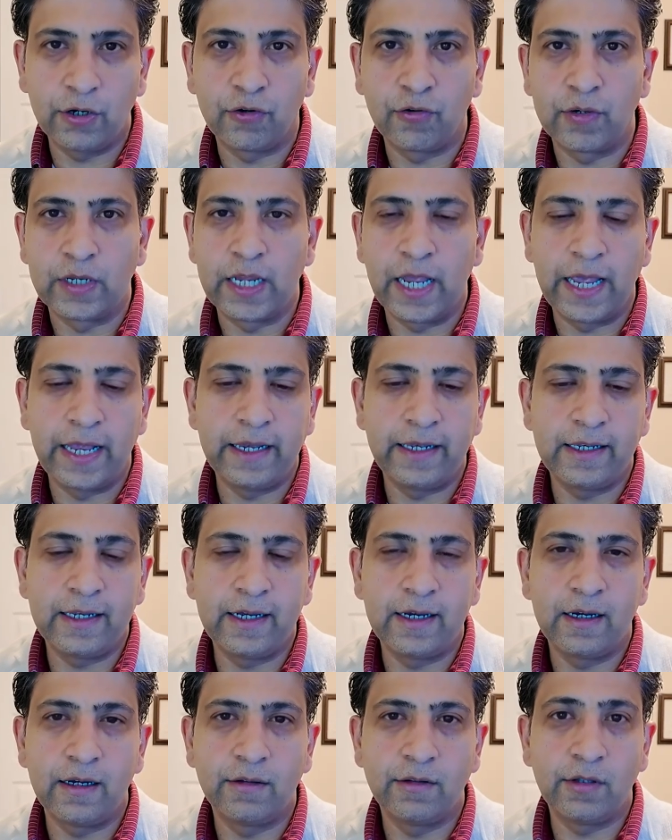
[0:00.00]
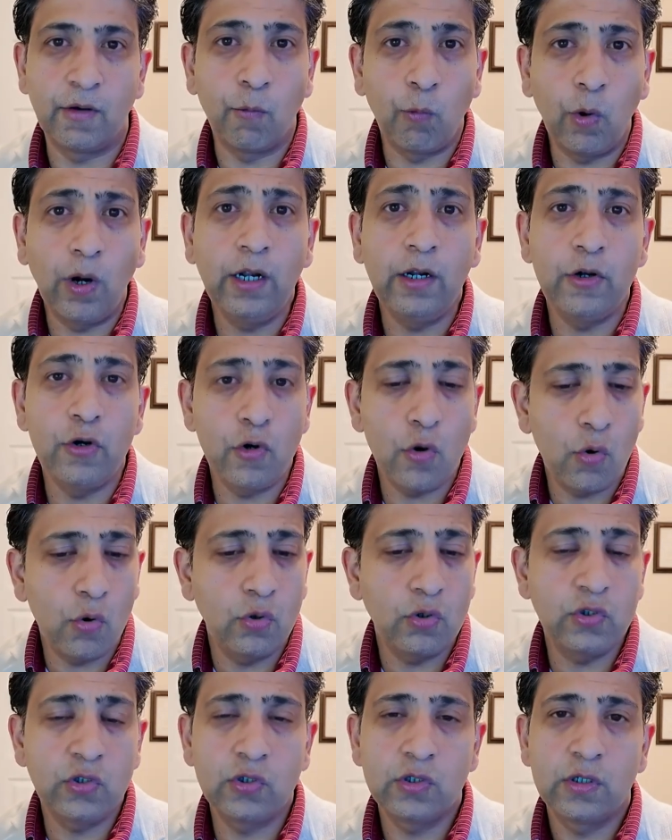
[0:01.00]
country, and the world
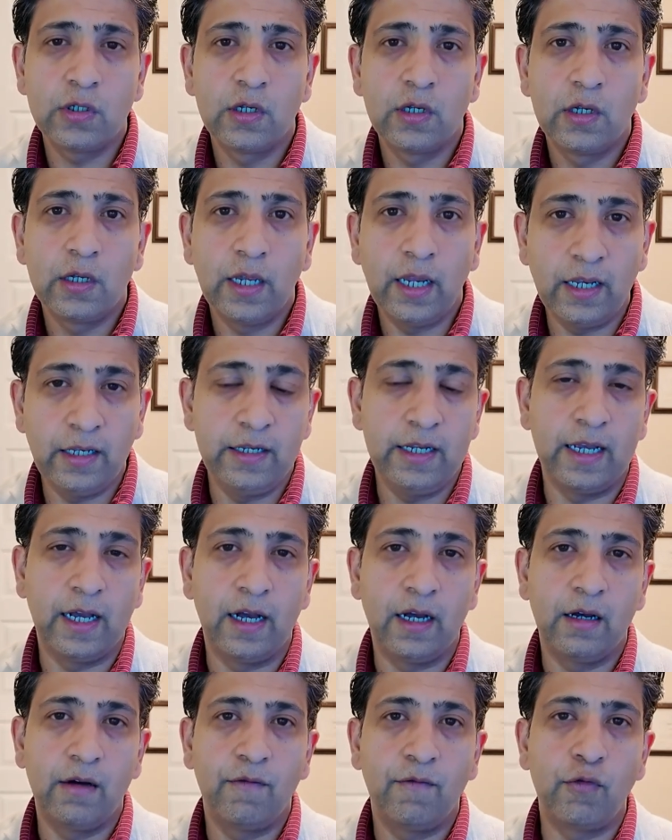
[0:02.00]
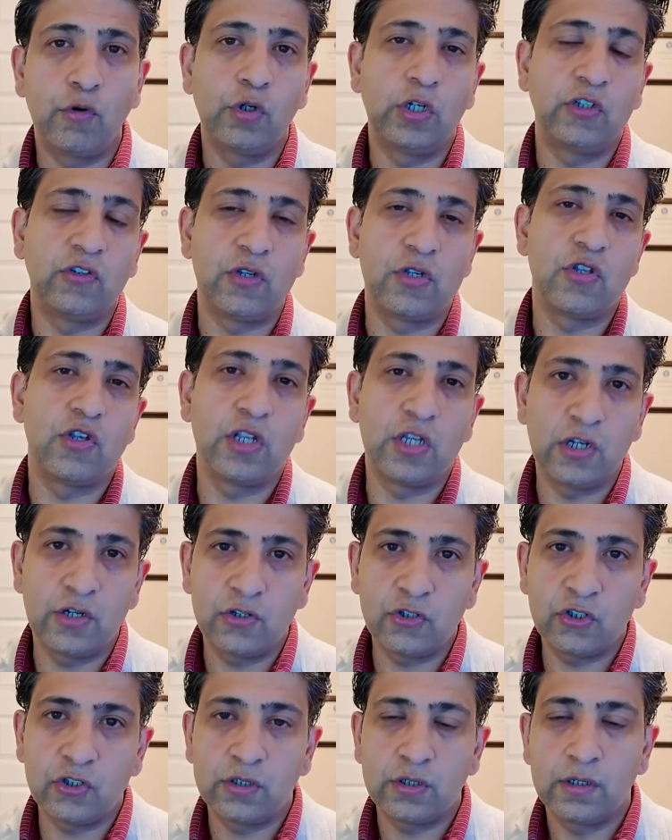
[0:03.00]
knows India for its
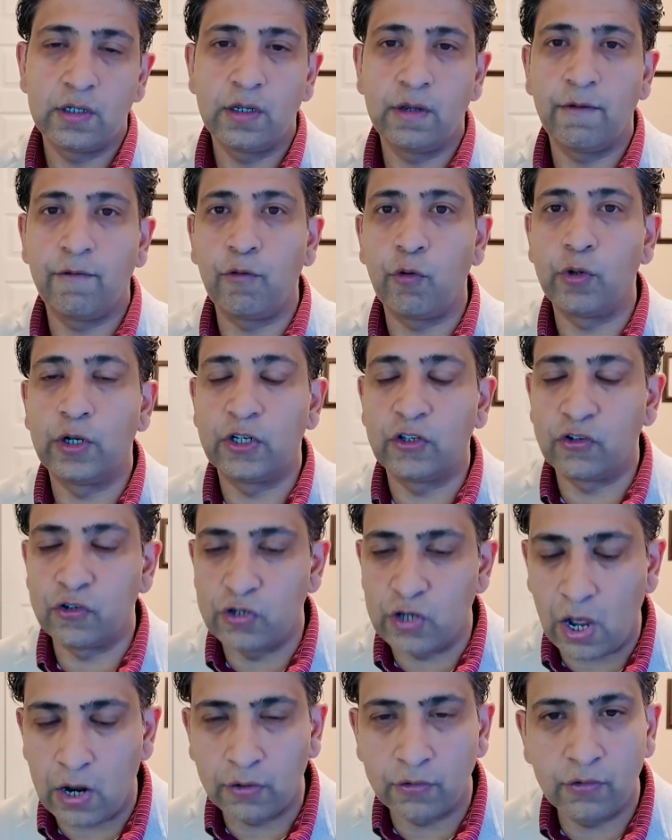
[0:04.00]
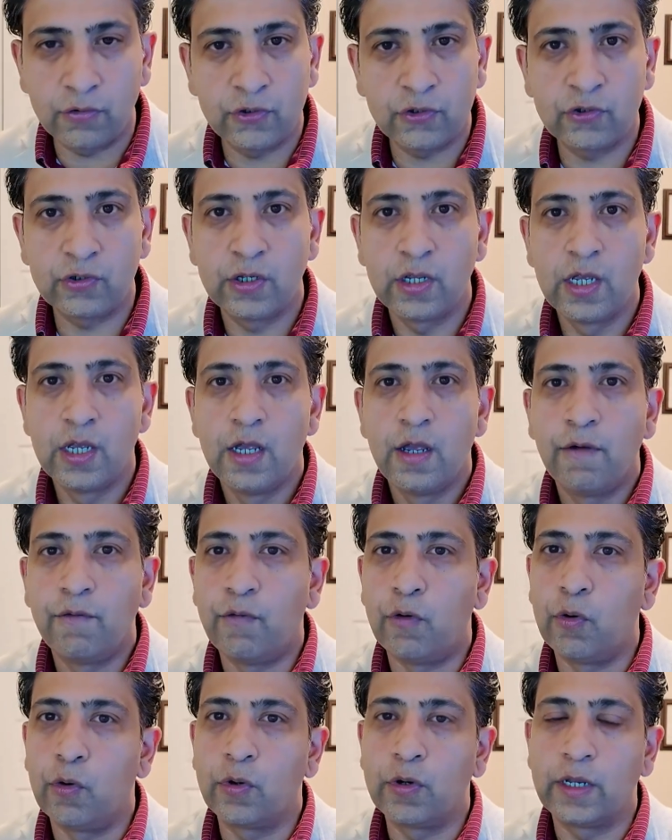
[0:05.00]
engineers, for its doctors,
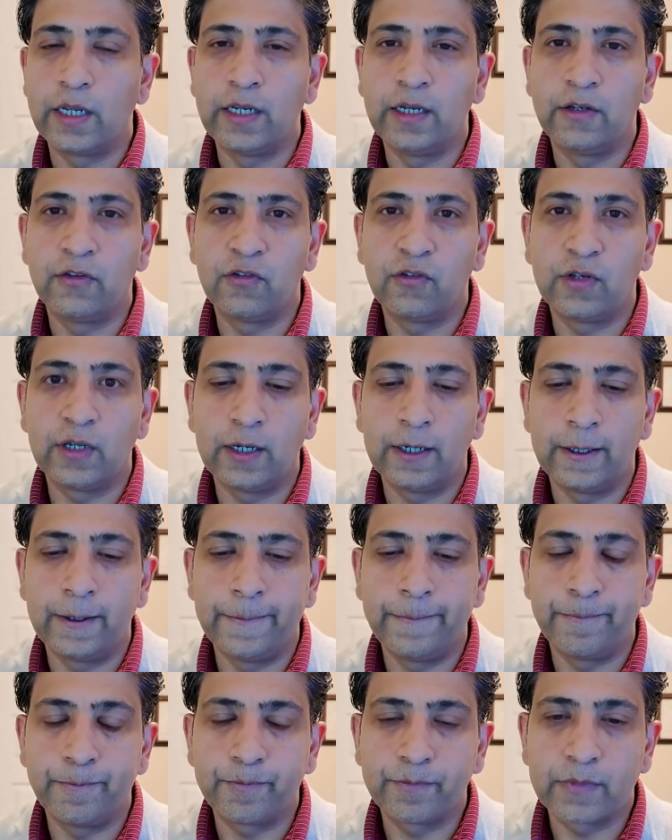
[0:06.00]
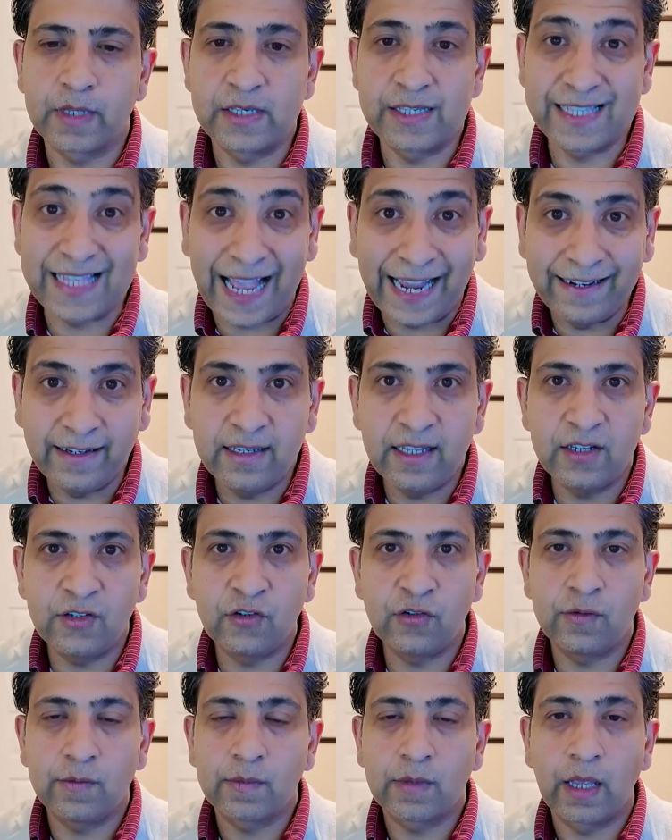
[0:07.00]
for its
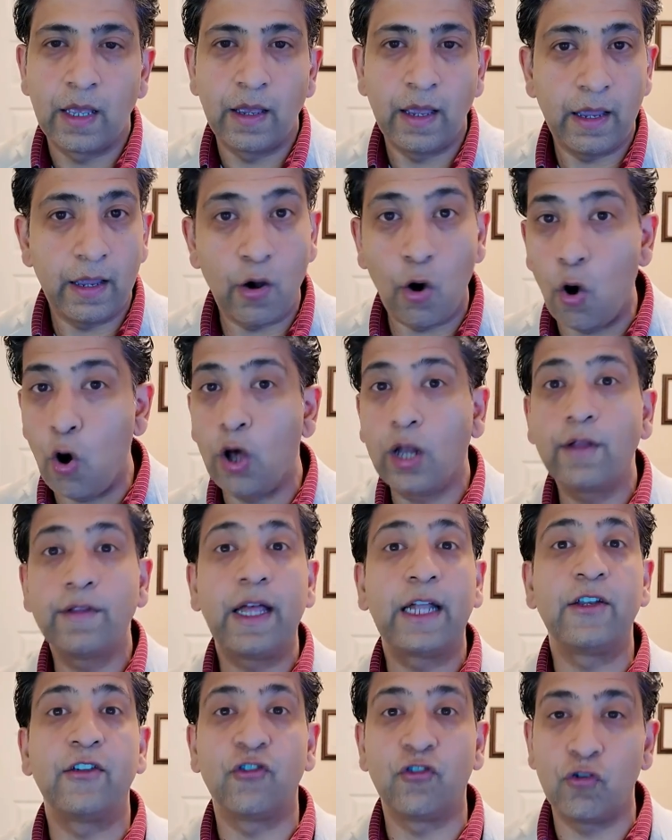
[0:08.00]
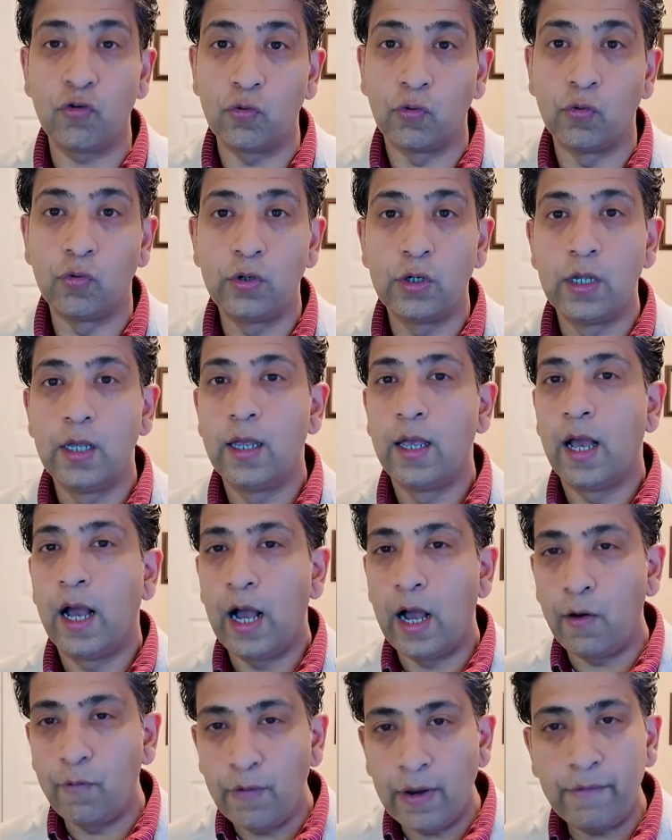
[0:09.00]
scientists. All of that is true.
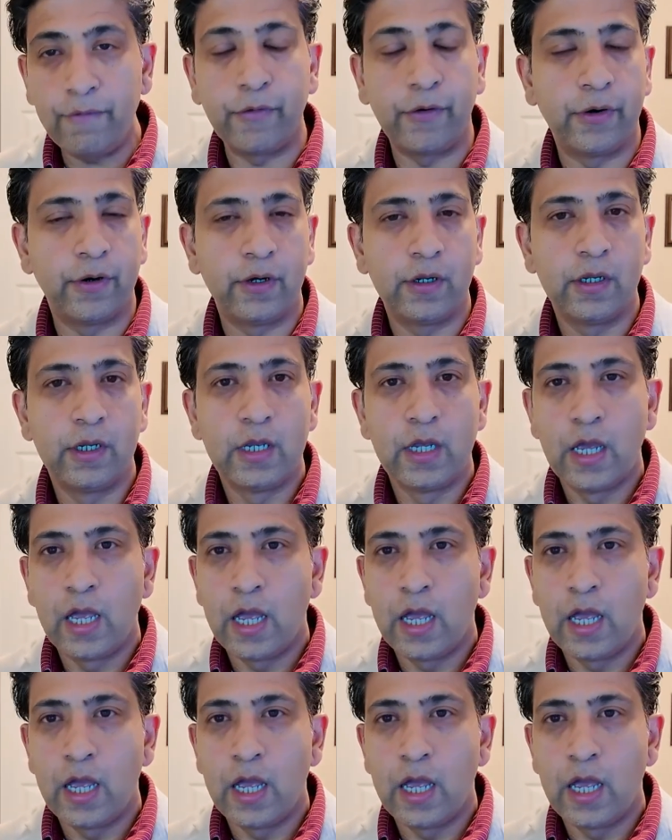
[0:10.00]
However,